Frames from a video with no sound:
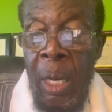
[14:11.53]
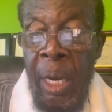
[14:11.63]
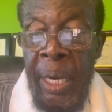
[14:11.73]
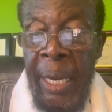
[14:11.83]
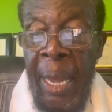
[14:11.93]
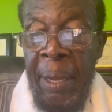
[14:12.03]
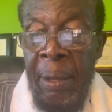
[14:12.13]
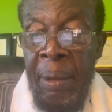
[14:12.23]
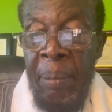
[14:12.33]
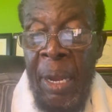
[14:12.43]

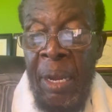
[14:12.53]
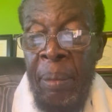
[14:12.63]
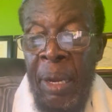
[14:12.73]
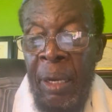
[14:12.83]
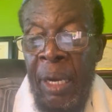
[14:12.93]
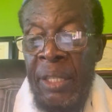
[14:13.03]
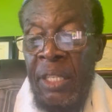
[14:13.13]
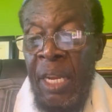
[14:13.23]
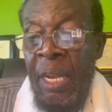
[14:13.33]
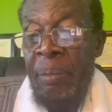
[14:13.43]
Okay, many many
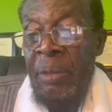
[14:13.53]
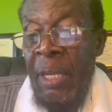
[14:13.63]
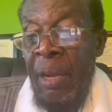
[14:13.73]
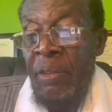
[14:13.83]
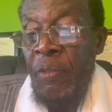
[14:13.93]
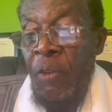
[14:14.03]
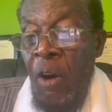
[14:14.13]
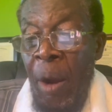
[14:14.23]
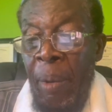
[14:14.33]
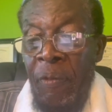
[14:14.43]
consider themselves a
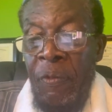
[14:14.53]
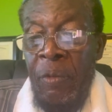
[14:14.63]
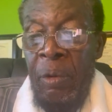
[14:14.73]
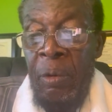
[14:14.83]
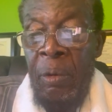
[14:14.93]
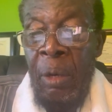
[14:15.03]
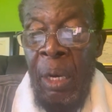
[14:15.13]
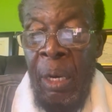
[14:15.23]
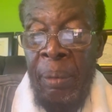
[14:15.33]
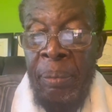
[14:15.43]
form of
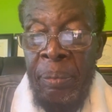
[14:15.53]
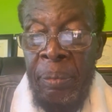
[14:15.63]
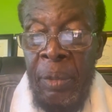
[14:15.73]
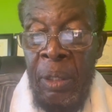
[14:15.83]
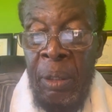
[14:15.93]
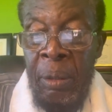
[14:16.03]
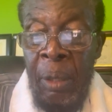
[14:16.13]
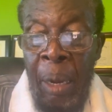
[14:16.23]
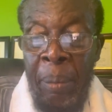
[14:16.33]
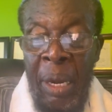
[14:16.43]
um, you
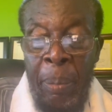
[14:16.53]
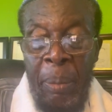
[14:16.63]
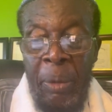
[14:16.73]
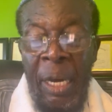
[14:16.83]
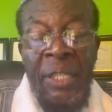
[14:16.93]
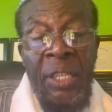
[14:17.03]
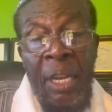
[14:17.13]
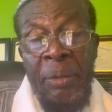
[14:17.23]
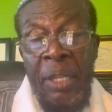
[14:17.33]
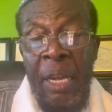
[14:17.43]
know, uh, many people
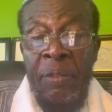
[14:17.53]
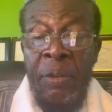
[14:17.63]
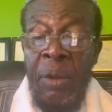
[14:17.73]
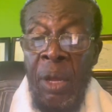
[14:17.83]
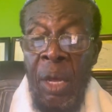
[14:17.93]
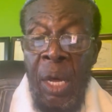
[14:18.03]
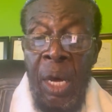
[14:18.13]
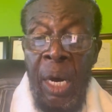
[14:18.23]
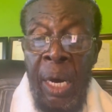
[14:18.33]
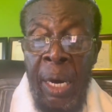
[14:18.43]
consider themselves
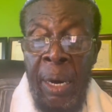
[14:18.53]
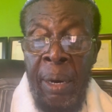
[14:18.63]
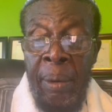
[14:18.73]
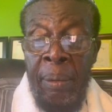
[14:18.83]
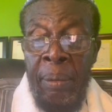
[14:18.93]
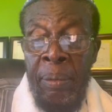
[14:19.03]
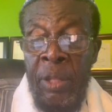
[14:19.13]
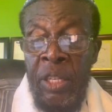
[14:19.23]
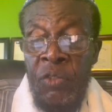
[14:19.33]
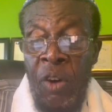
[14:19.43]
uh,
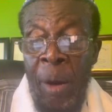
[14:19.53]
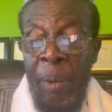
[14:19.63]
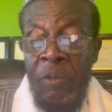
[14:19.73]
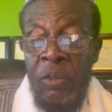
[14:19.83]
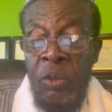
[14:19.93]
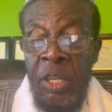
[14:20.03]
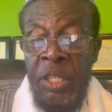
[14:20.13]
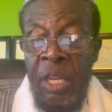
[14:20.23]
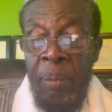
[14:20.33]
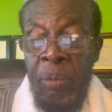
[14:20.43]
this form of
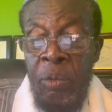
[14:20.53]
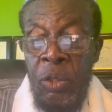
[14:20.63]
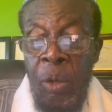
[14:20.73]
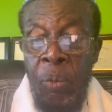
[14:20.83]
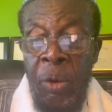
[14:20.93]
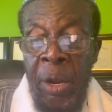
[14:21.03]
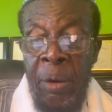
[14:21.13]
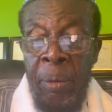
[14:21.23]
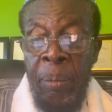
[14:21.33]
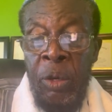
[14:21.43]
Judaism
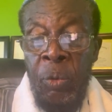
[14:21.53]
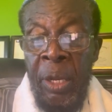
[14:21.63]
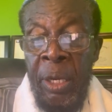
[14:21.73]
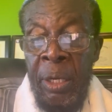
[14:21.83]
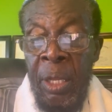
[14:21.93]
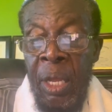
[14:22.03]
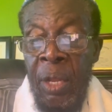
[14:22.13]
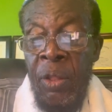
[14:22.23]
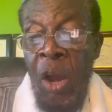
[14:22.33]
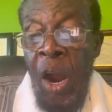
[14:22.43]
somewhere between
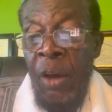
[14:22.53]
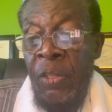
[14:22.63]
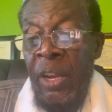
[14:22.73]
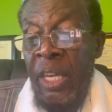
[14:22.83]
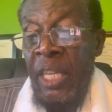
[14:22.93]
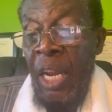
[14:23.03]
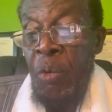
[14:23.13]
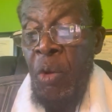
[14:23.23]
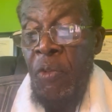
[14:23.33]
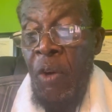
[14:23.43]
the Orthodox and
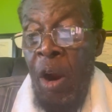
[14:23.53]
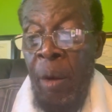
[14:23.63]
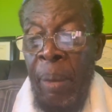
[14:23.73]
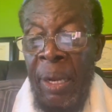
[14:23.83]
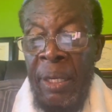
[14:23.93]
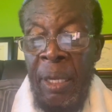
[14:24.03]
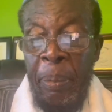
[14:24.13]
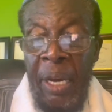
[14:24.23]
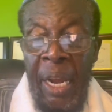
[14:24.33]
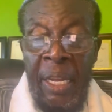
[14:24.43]
the Reform, and
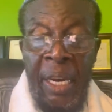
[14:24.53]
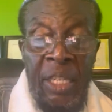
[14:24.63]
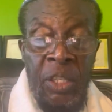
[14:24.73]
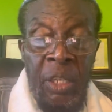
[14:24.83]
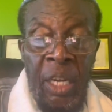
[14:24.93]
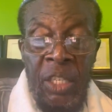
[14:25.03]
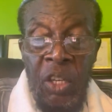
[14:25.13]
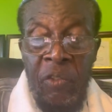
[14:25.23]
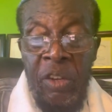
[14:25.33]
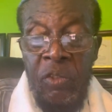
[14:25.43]
typically
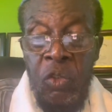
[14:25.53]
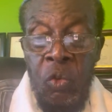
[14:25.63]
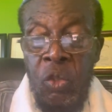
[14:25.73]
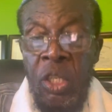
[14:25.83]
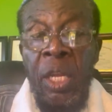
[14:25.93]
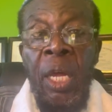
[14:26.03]
conservative Jews,